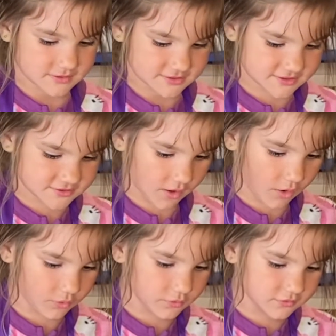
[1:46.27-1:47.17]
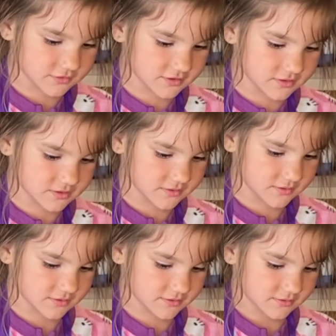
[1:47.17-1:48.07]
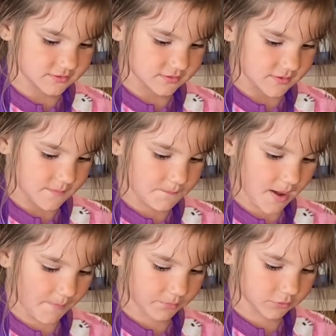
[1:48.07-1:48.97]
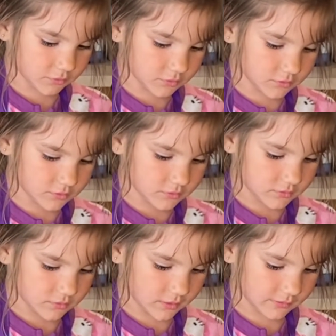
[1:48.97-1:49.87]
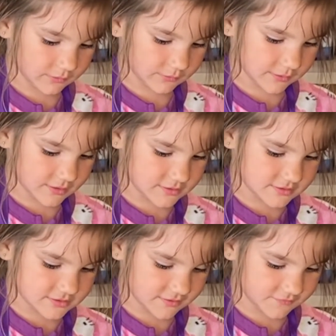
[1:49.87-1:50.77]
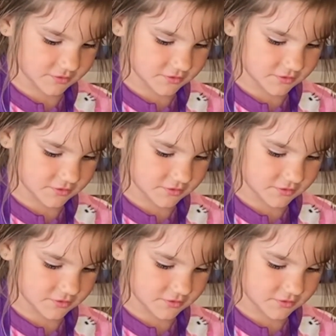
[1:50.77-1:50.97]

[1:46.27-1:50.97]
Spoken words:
salt, pepper, I don't know what that stuff is.